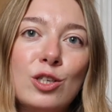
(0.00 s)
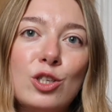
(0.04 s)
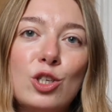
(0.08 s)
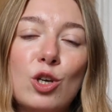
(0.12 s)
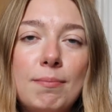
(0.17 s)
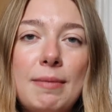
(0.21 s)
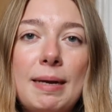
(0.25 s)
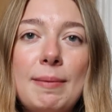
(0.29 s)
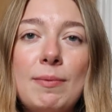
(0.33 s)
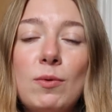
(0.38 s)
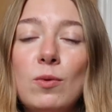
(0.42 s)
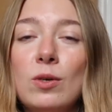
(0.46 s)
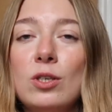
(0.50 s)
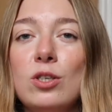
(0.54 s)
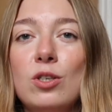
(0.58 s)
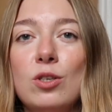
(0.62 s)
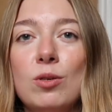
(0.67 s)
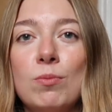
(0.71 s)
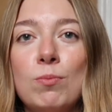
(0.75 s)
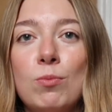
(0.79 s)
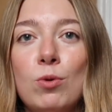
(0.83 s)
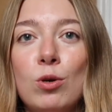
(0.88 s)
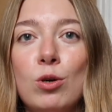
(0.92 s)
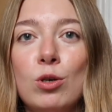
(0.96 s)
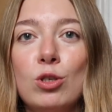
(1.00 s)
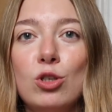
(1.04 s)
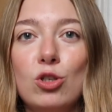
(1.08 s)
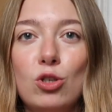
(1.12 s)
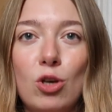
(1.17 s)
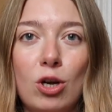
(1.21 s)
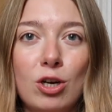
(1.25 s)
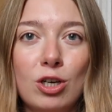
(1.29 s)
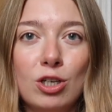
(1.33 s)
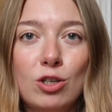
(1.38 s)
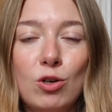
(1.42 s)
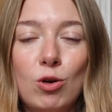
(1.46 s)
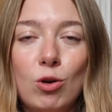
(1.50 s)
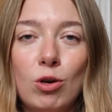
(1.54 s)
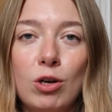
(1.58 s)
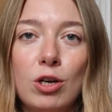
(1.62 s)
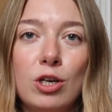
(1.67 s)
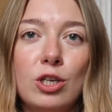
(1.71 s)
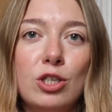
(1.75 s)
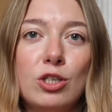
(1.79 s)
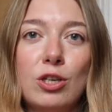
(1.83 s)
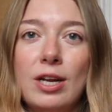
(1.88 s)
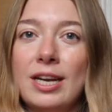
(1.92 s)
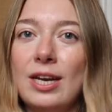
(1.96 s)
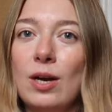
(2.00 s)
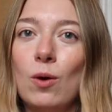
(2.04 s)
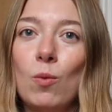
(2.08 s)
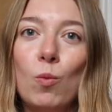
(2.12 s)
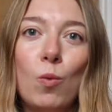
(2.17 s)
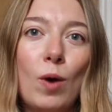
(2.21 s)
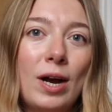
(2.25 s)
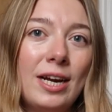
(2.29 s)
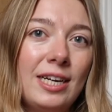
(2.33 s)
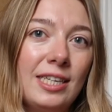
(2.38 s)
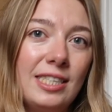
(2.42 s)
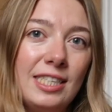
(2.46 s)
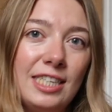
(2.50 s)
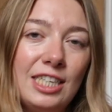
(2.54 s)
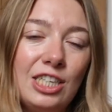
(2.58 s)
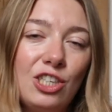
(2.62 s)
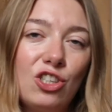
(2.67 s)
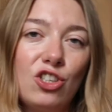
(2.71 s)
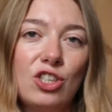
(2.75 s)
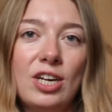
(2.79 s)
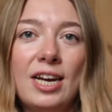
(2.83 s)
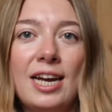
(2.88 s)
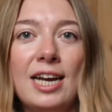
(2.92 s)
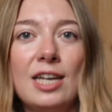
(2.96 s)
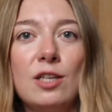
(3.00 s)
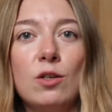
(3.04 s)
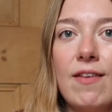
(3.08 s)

so maybe with some more solid colours, so like a white t-shirt